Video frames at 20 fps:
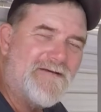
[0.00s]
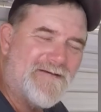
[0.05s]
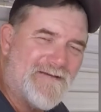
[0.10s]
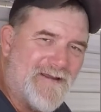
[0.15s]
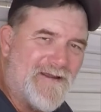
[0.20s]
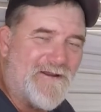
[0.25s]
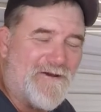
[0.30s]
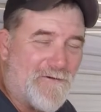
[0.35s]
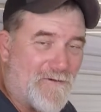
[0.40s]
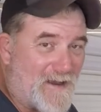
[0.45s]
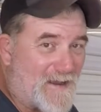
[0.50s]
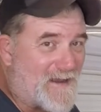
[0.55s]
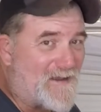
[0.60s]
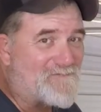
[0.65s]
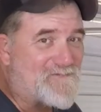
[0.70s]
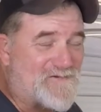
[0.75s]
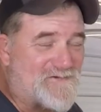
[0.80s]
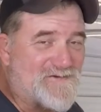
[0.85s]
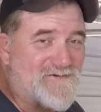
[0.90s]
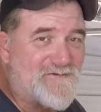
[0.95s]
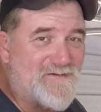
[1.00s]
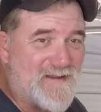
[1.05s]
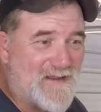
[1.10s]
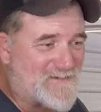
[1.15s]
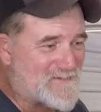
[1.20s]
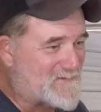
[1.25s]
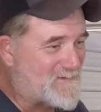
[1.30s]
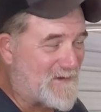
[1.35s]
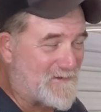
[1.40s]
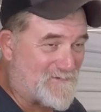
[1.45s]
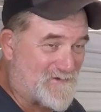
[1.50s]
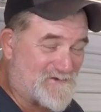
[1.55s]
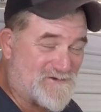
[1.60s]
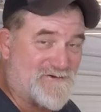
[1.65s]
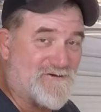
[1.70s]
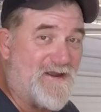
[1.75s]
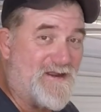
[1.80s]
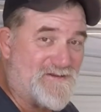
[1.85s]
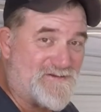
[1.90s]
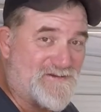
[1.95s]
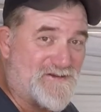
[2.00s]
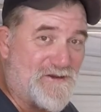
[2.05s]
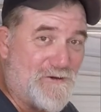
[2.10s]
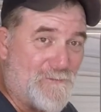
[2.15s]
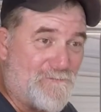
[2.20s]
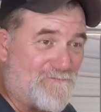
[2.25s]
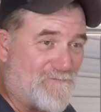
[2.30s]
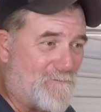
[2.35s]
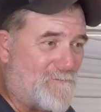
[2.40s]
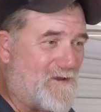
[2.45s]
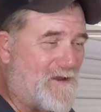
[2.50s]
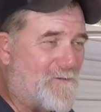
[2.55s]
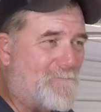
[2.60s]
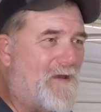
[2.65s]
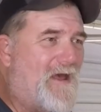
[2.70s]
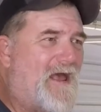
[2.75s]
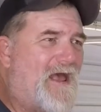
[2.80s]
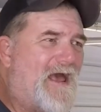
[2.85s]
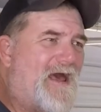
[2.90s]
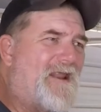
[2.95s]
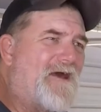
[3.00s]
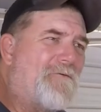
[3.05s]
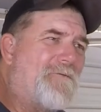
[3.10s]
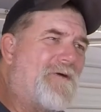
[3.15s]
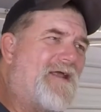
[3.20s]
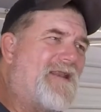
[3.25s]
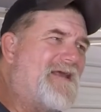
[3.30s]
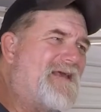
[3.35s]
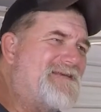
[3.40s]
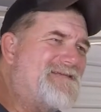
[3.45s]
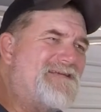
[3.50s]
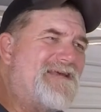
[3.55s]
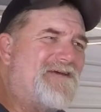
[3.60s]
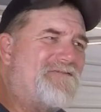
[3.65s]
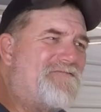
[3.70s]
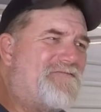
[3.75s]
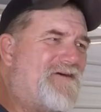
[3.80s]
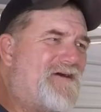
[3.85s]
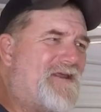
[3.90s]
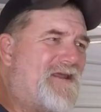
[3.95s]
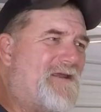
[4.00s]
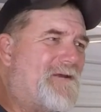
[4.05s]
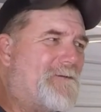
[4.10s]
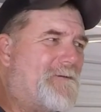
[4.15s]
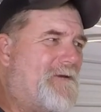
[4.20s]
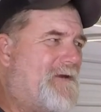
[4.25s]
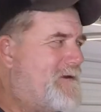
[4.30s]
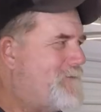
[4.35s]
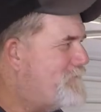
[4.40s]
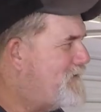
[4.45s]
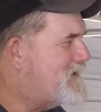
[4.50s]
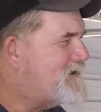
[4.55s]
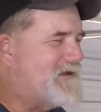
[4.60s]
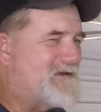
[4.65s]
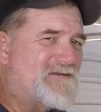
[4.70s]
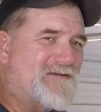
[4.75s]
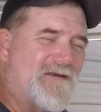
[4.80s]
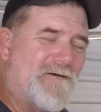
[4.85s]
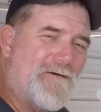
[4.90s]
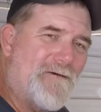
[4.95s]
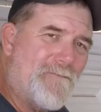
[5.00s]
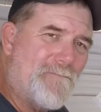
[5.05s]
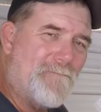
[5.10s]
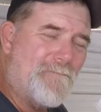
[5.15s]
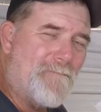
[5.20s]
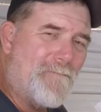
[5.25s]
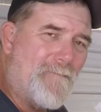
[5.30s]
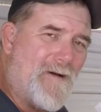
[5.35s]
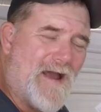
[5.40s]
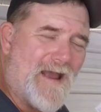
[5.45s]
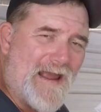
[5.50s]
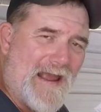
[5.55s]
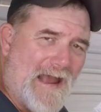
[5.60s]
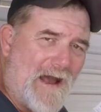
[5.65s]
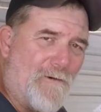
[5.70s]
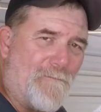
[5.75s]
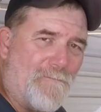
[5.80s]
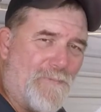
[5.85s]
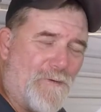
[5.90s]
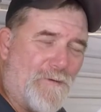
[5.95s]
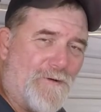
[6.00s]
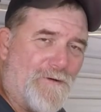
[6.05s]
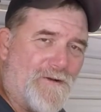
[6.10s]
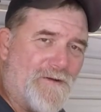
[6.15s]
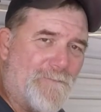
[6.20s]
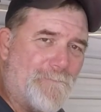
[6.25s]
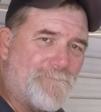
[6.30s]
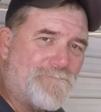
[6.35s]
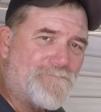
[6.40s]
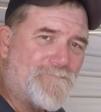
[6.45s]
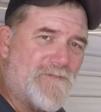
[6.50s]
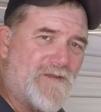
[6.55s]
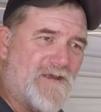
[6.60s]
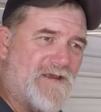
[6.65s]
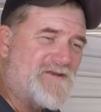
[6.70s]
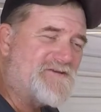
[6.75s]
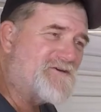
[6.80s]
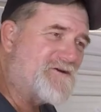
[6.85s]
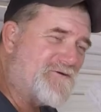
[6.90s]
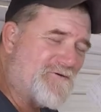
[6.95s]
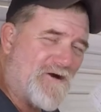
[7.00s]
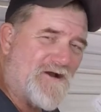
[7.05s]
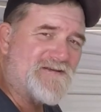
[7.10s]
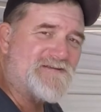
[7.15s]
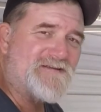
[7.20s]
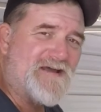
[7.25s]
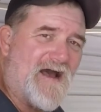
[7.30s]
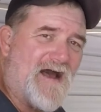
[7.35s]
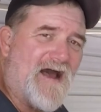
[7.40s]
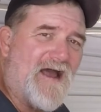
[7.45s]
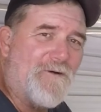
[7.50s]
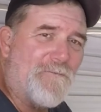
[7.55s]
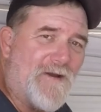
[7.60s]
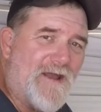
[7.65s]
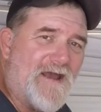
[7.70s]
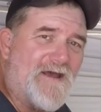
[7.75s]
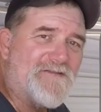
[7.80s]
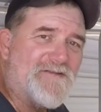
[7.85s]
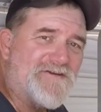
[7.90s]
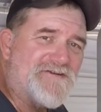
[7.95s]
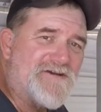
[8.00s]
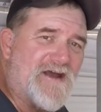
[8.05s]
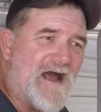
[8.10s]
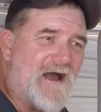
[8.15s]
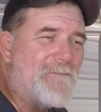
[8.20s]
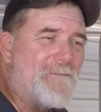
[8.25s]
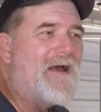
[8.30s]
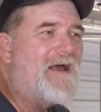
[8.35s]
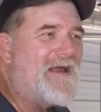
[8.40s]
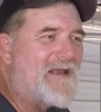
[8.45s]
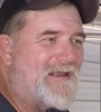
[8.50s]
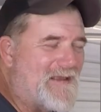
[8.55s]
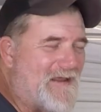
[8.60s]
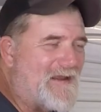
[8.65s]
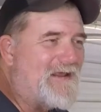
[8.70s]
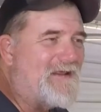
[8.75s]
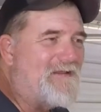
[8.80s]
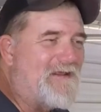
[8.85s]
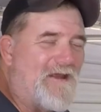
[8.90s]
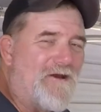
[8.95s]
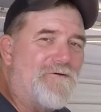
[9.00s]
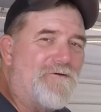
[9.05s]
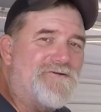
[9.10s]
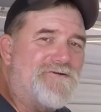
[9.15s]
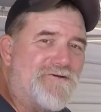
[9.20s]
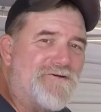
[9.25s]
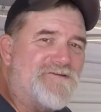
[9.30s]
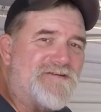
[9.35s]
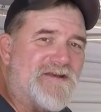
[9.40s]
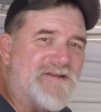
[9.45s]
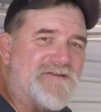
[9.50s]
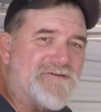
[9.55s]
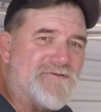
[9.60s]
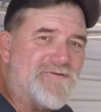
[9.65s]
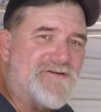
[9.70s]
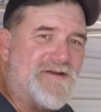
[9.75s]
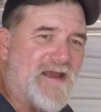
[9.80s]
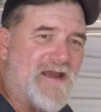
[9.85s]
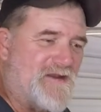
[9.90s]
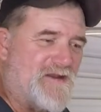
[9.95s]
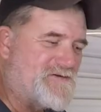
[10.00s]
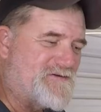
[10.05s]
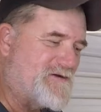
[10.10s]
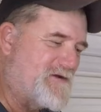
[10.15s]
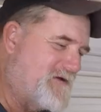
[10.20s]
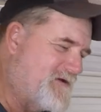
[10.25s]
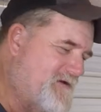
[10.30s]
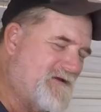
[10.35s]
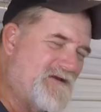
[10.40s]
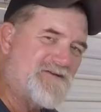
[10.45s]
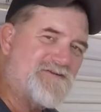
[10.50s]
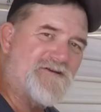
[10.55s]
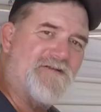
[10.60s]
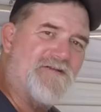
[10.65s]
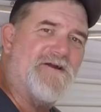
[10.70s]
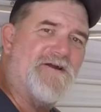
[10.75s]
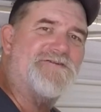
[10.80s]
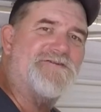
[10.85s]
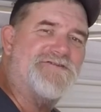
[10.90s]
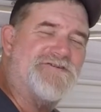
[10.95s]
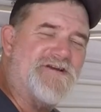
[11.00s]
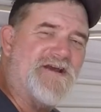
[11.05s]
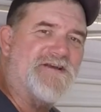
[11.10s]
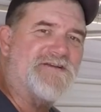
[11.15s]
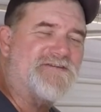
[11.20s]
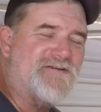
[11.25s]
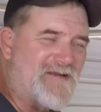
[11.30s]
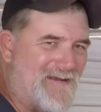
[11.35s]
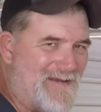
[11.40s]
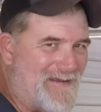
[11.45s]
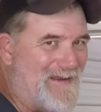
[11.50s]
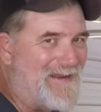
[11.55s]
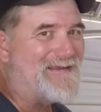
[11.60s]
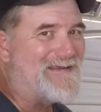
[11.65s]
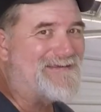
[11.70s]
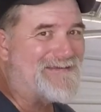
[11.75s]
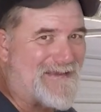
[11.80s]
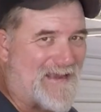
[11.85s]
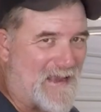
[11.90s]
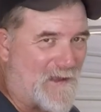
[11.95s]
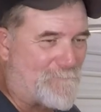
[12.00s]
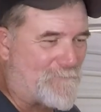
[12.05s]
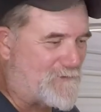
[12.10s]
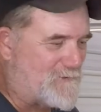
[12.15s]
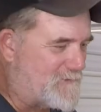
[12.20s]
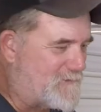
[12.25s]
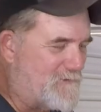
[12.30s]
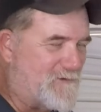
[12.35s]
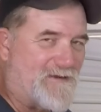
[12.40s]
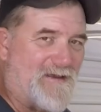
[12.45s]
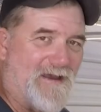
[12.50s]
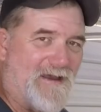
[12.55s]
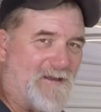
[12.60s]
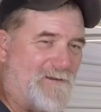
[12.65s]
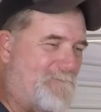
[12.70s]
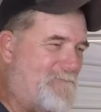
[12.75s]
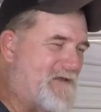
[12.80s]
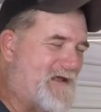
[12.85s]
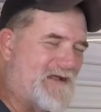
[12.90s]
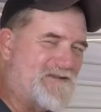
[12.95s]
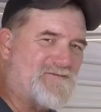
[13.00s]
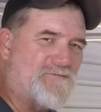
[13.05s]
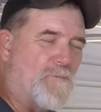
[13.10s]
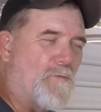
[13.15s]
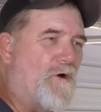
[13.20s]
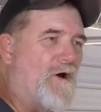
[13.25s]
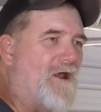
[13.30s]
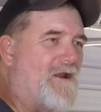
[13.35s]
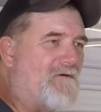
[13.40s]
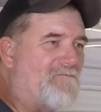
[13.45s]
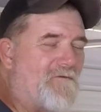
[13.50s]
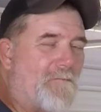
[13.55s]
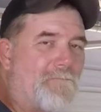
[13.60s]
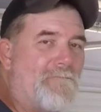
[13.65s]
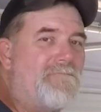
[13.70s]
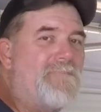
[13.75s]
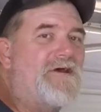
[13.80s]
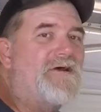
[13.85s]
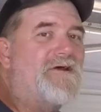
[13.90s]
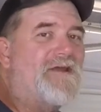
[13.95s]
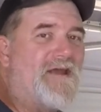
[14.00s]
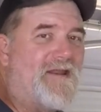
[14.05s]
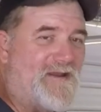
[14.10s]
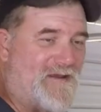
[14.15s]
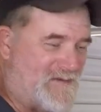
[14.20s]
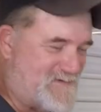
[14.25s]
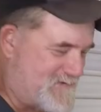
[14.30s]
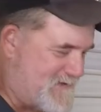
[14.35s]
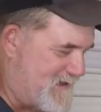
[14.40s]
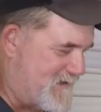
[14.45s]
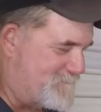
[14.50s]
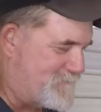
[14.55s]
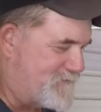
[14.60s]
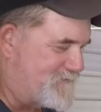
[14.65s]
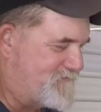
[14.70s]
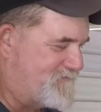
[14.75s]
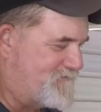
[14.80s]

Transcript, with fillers: You know, I got this, that's like the straight scoop from him. And I went, isn't that funny? Because my outboard is across the highway at the shop getting the O2 sensor change. So there's just an example, okay? That's one of a million examples.